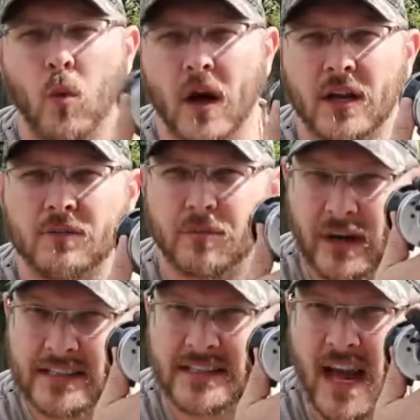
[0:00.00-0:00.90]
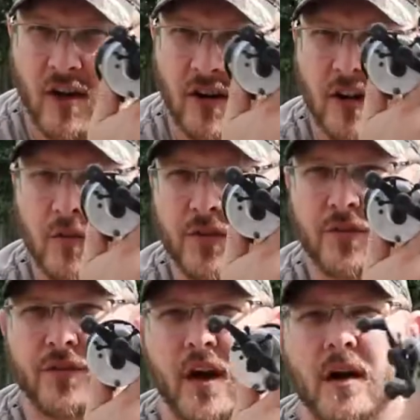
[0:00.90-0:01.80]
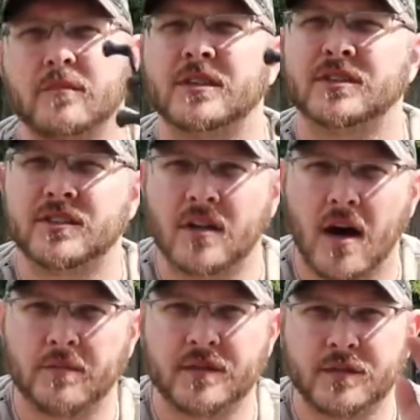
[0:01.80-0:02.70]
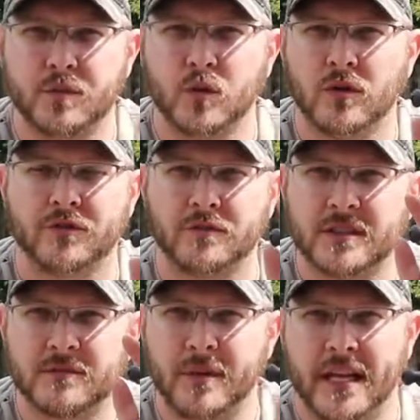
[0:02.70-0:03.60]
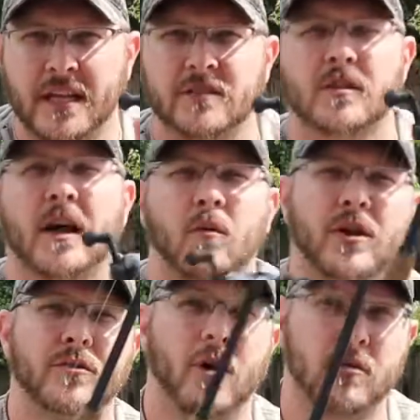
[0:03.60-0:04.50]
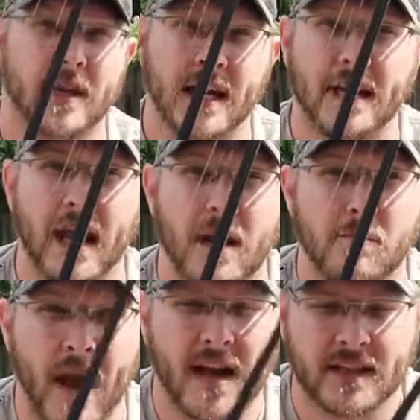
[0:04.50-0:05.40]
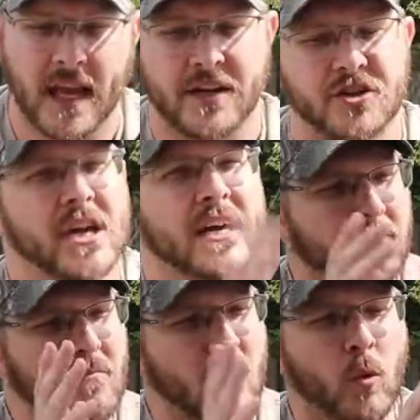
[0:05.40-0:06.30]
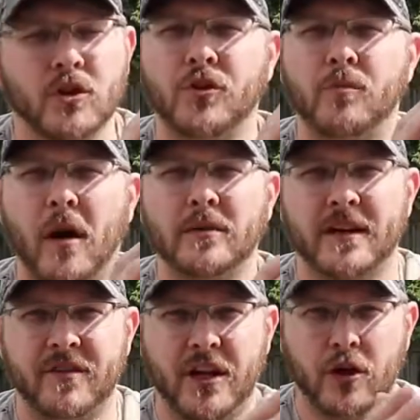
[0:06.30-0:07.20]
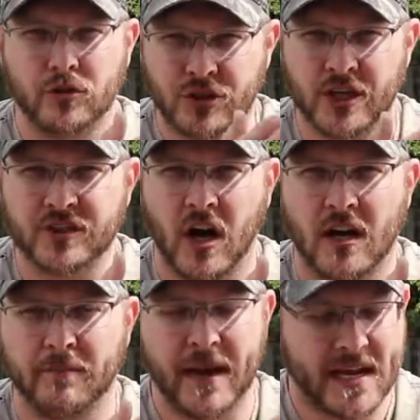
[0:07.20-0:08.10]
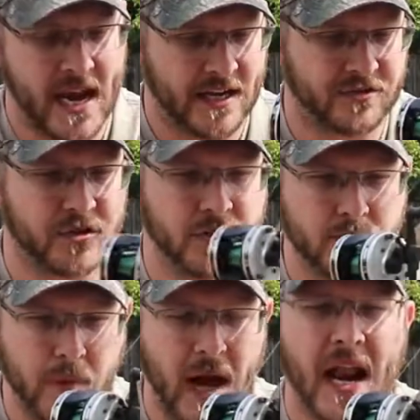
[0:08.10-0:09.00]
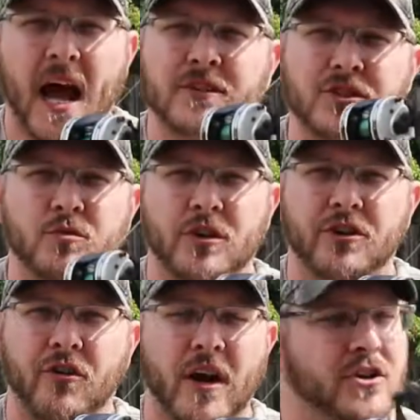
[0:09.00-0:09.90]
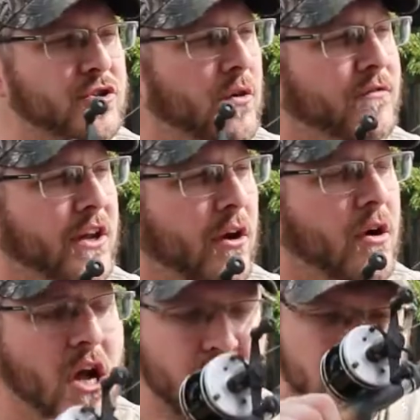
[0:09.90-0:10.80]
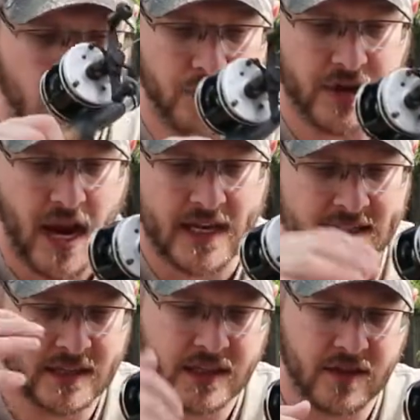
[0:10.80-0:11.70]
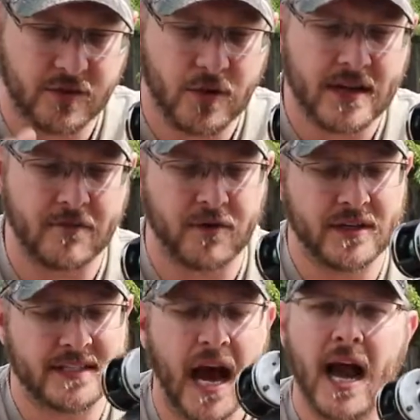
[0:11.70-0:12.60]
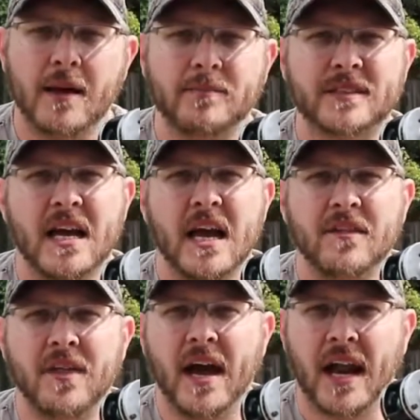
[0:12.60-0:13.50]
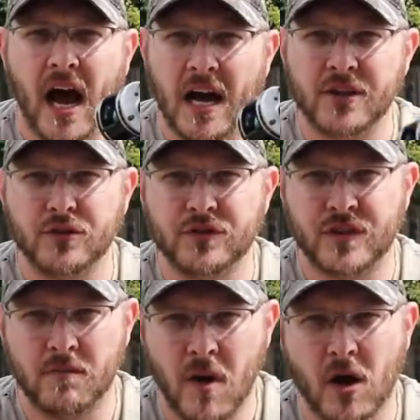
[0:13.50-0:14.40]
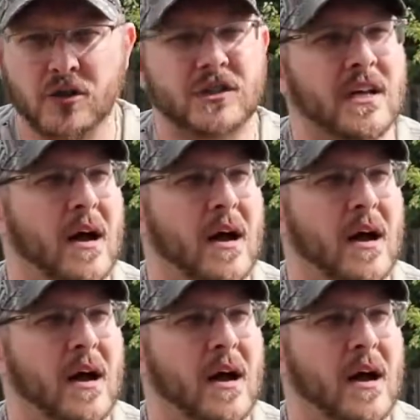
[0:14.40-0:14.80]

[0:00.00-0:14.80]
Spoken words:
want to press down on it with your thumb to stop the spool from spinning, so that way you don't get a backlash. We'll do probably a video just on bait casters, but I just wanted to create a short video showing you guys the 3 different types that I use the most.